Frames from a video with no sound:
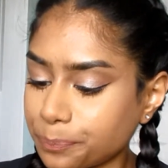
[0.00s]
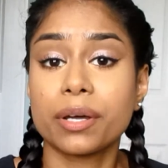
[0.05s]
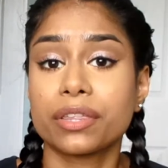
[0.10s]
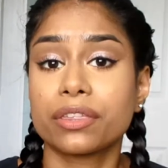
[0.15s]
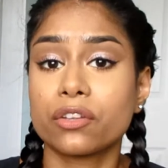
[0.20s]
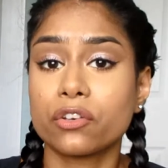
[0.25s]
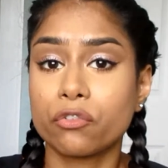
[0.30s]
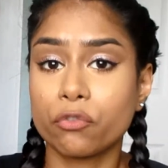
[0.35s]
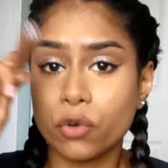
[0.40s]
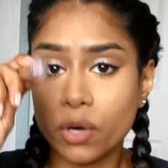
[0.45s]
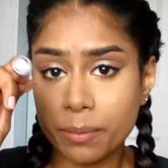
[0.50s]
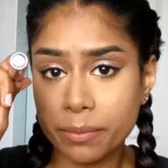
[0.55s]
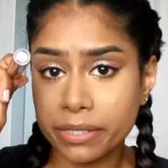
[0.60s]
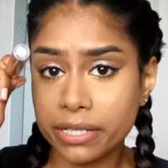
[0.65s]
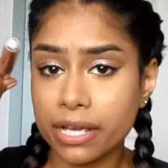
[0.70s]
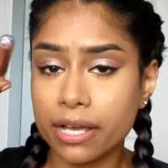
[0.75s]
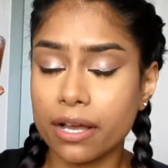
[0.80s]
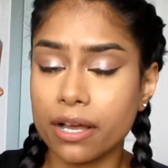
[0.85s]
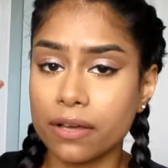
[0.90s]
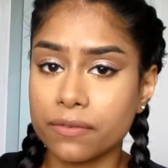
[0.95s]
But the
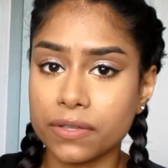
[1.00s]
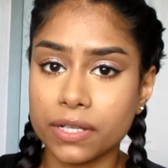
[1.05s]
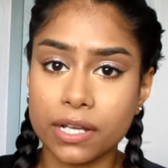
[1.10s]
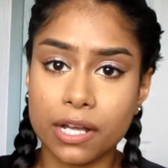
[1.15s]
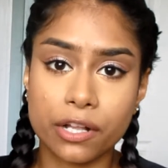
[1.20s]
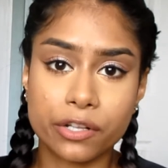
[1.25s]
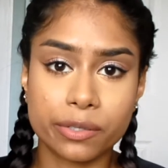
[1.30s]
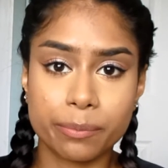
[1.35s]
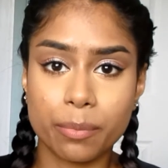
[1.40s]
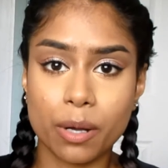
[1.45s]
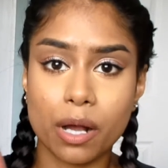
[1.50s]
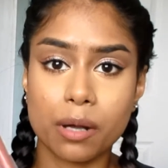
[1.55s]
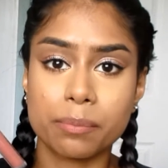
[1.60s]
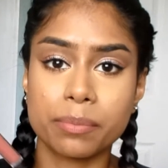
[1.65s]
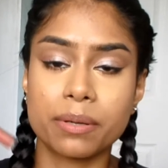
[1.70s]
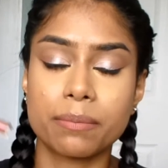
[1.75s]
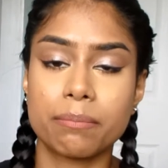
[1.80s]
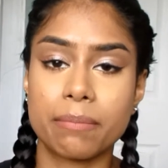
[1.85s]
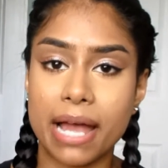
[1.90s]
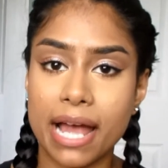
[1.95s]
formula of the Colourpop